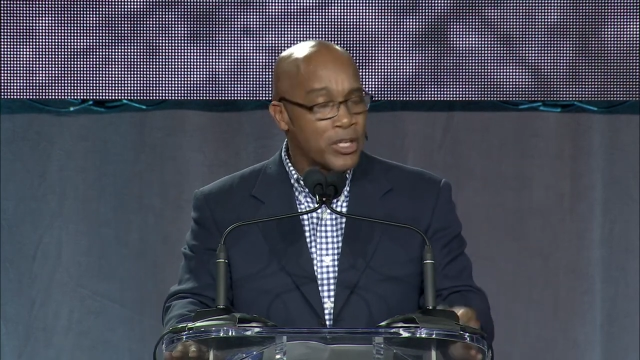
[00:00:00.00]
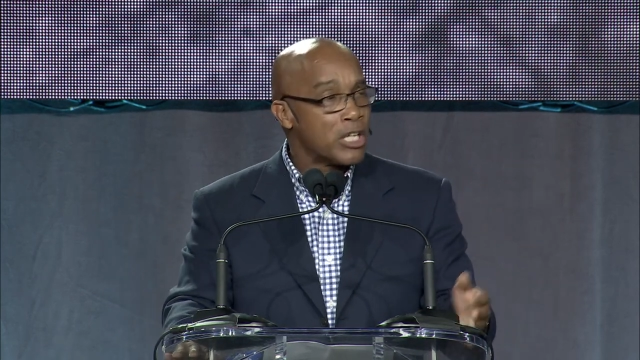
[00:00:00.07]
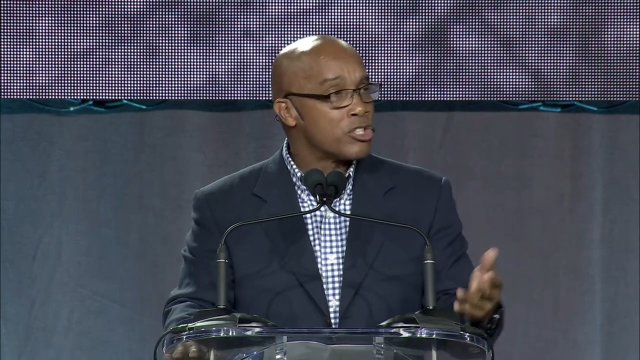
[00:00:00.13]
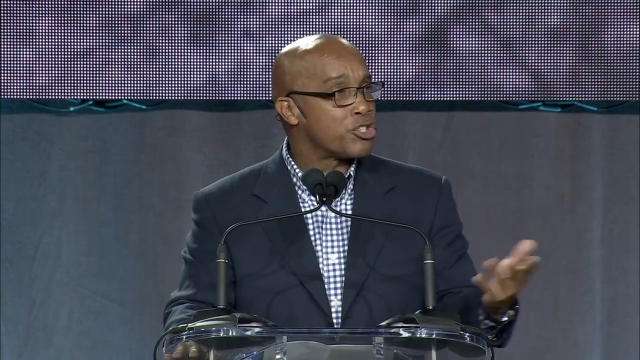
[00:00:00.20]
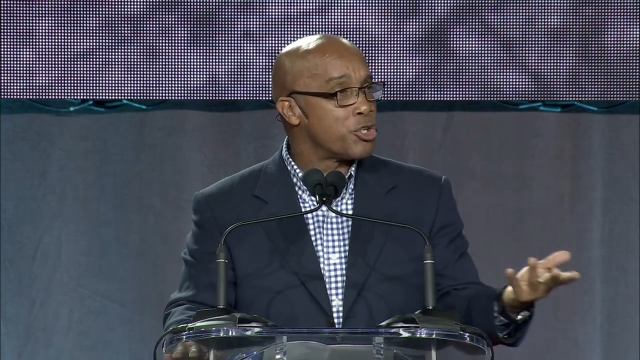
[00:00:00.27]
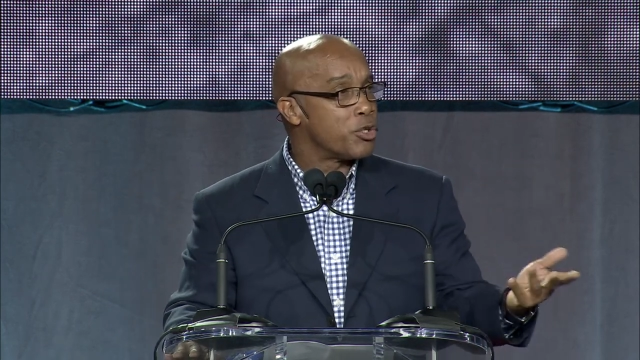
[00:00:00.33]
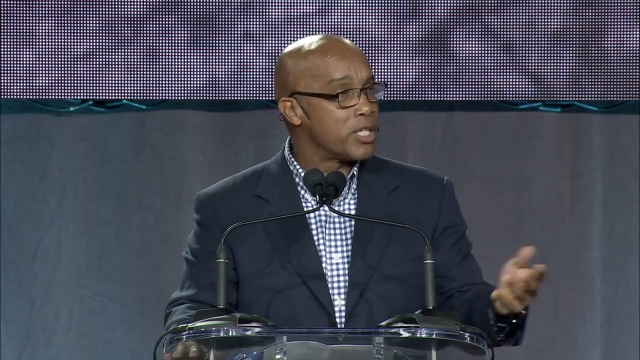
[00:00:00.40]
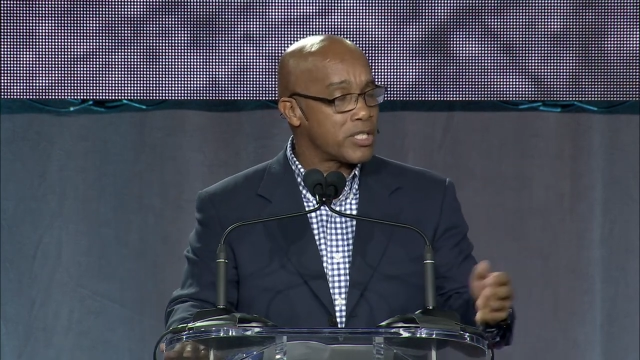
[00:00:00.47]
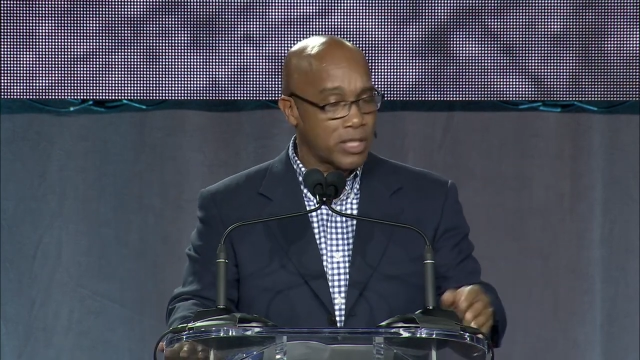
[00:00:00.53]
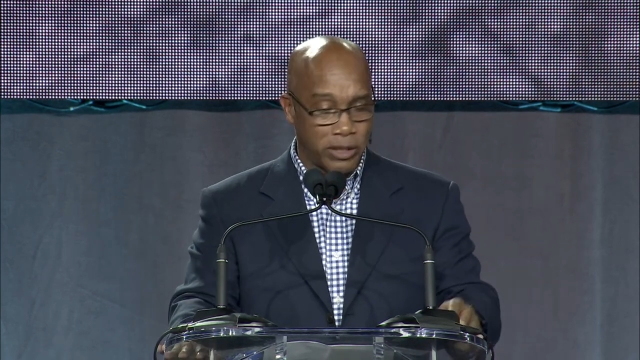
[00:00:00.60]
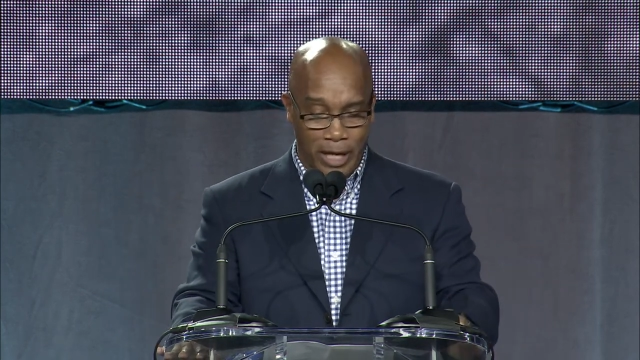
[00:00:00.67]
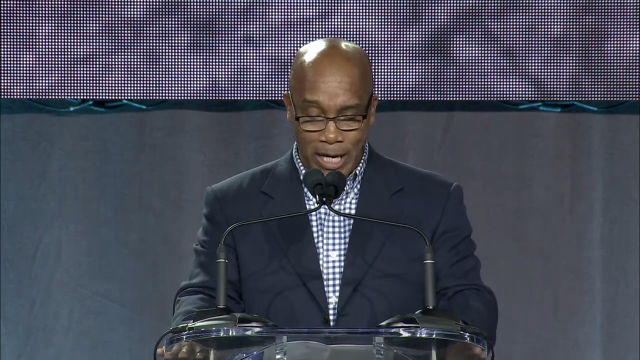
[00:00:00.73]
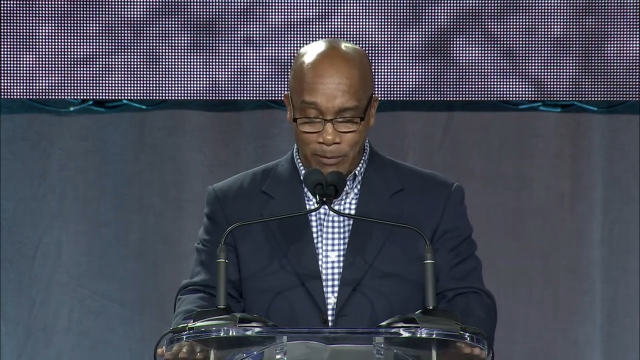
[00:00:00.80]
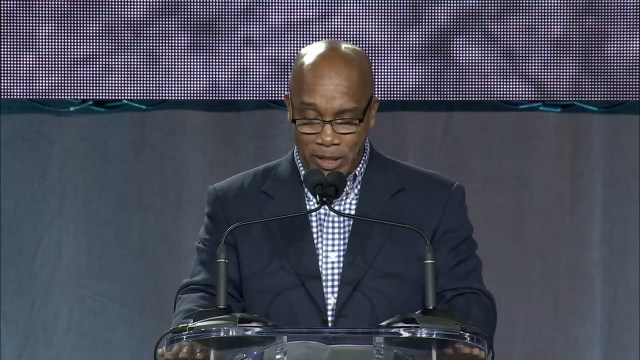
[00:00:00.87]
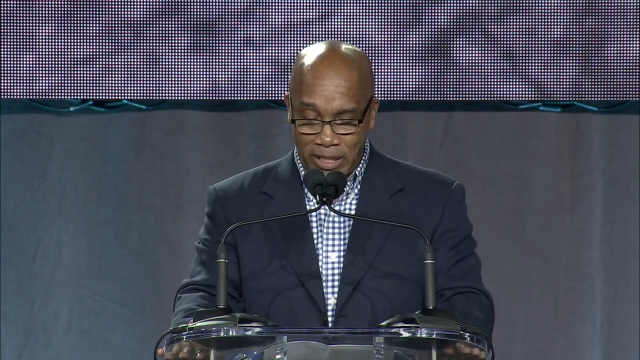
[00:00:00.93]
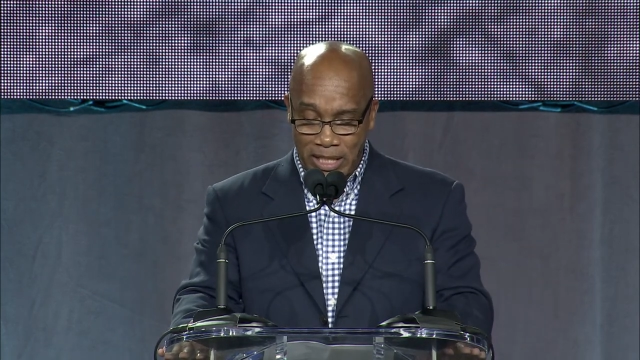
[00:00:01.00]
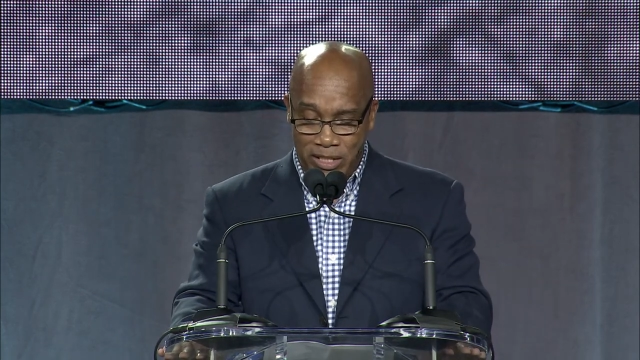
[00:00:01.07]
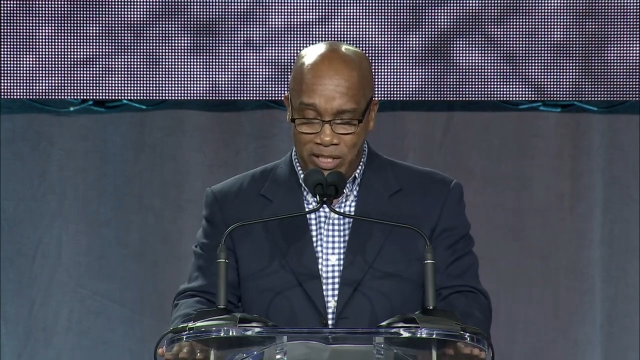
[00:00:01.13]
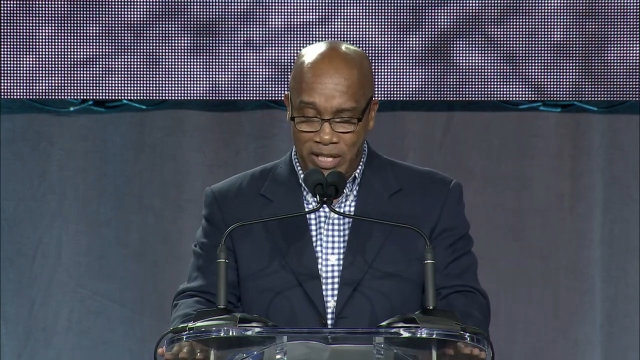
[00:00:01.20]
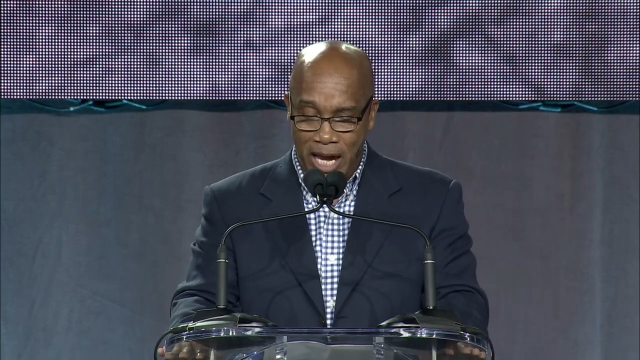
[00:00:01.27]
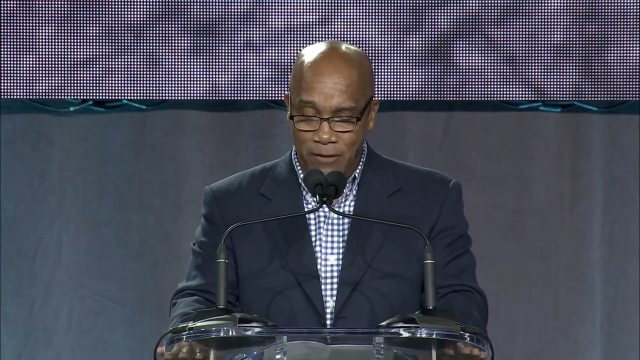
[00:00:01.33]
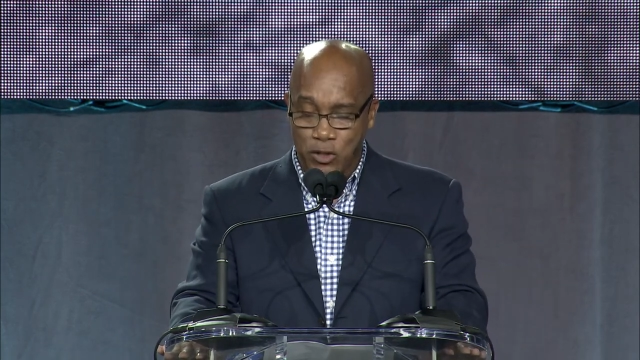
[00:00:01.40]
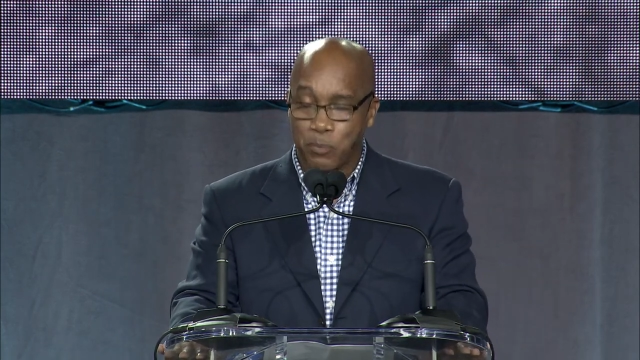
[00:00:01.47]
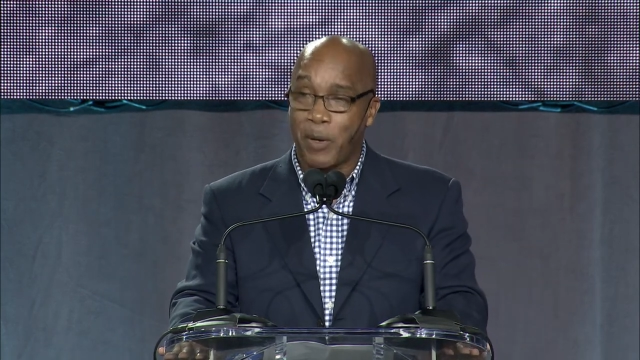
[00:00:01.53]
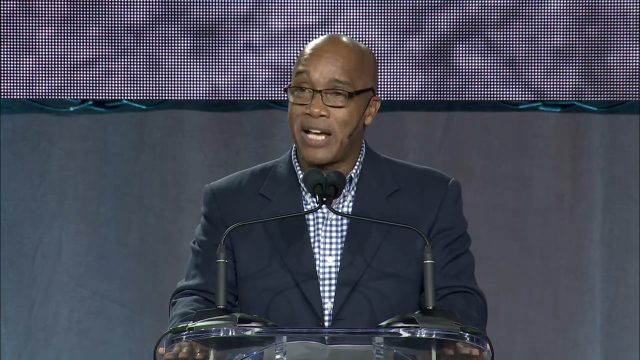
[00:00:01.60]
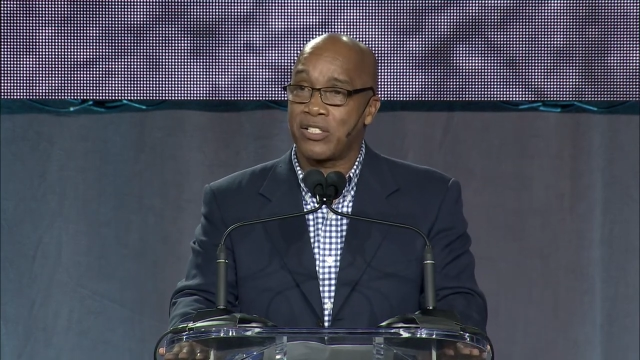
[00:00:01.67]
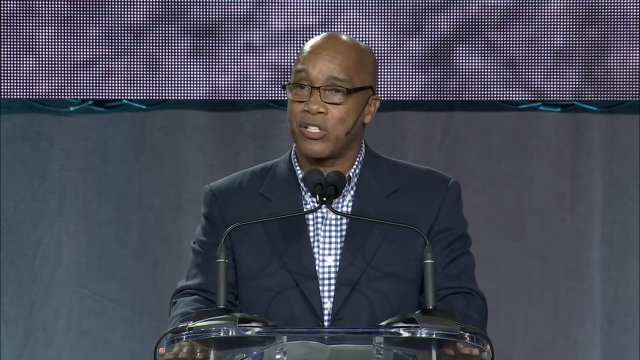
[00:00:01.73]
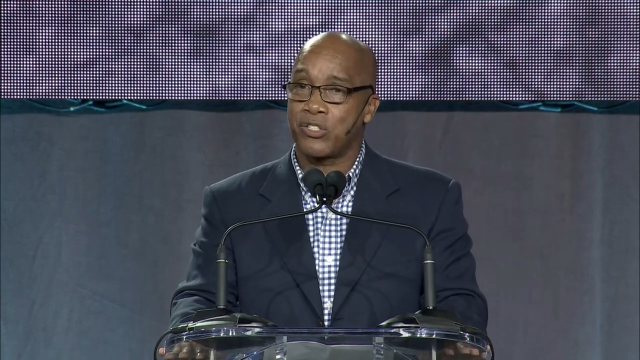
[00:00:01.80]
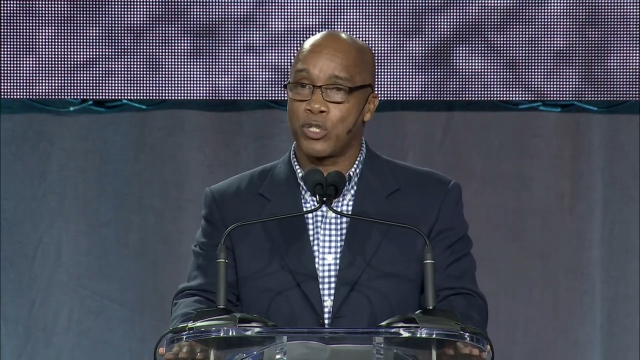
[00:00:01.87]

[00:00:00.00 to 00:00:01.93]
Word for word: Students claim to need safe spaces